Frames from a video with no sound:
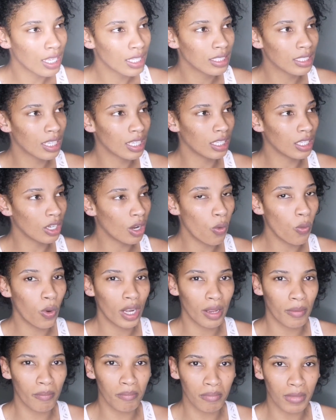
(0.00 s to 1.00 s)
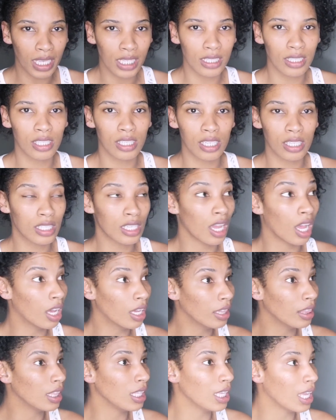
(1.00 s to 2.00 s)
to know what it means to
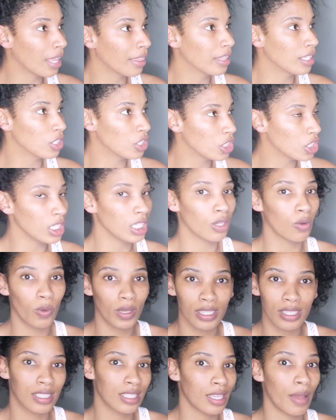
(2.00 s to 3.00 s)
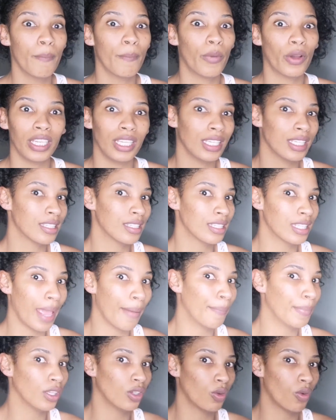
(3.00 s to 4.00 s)
turn the other cheek when somebody is
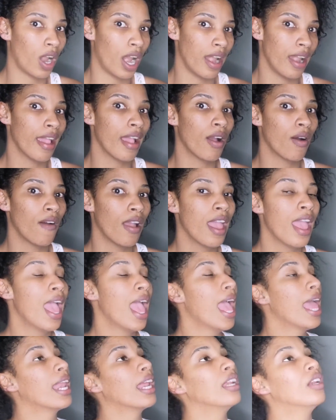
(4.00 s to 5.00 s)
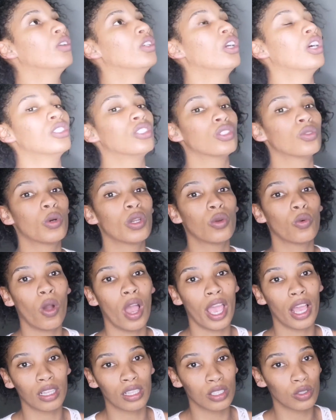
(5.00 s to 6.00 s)
slapping you right now. And I know y'all just want a
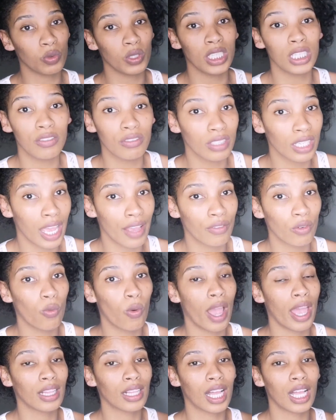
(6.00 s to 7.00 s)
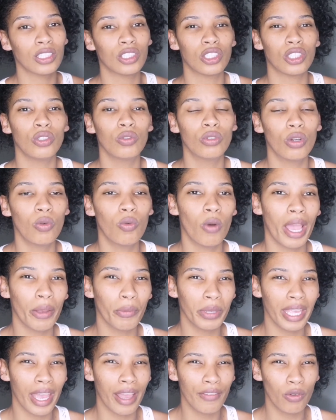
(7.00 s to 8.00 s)
wild, because we even have a wild culture. You know why
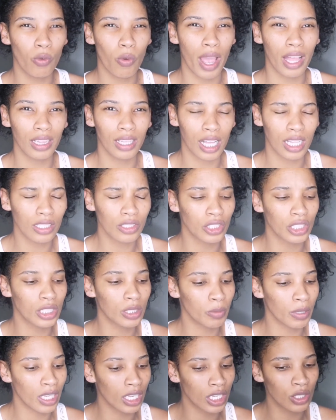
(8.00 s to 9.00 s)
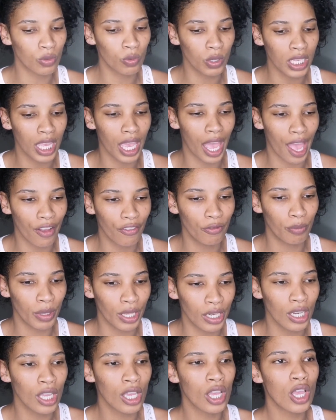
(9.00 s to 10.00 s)
we have a wild culture? It's because we have
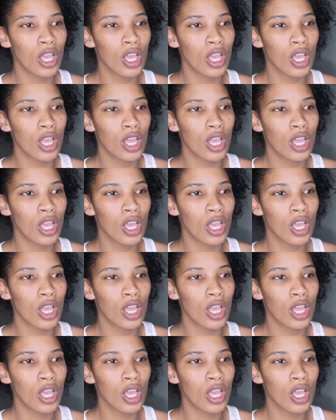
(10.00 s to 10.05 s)
been